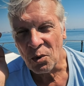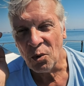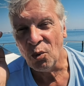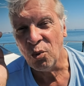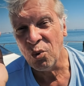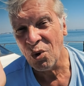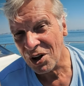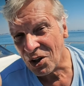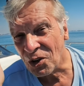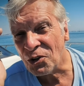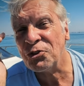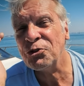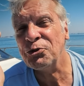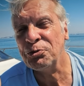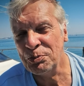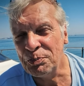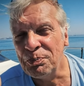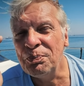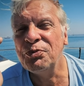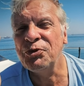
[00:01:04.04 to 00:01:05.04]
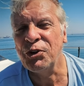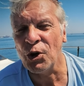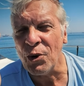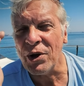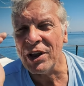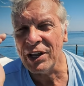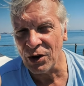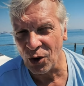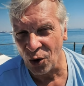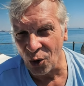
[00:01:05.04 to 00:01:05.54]
whilst
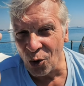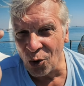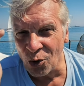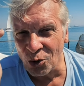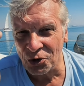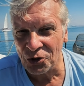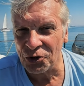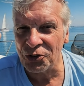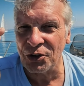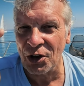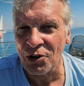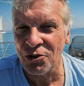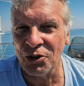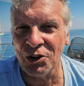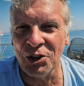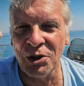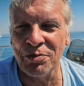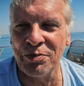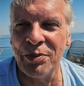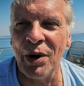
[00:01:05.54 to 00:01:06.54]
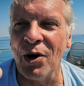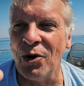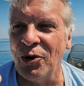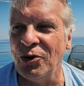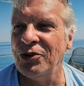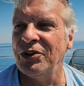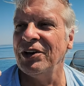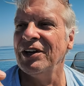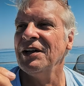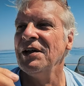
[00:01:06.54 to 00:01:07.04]
doing all the stuff on the
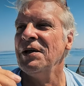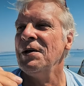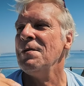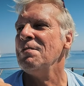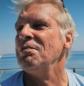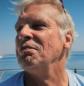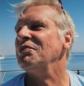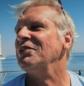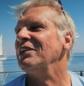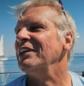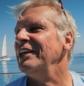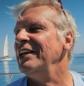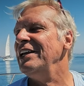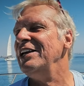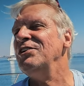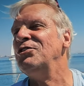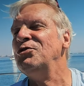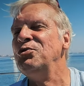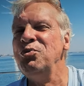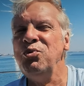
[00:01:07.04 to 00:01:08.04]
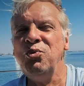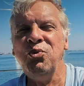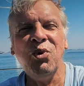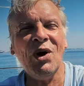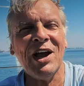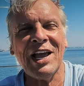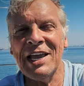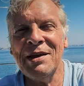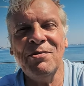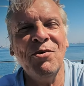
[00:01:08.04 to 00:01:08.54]
boat is
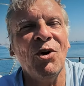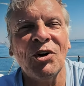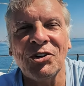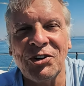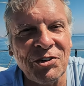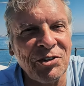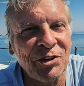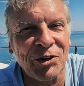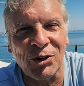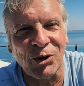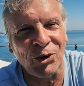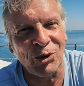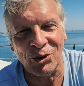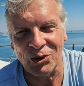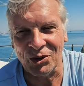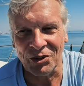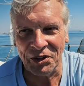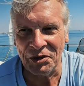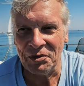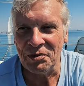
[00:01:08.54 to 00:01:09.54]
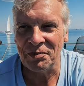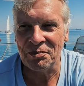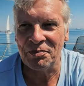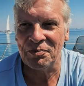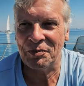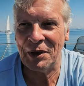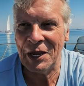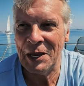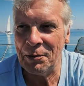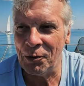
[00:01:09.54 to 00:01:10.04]
way more difficult than
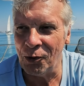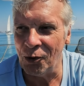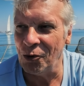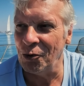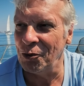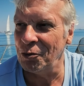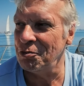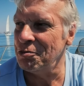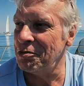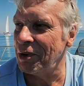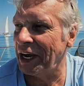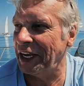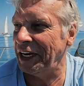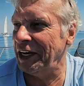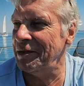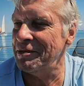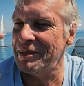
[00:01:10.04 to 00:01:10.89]
people might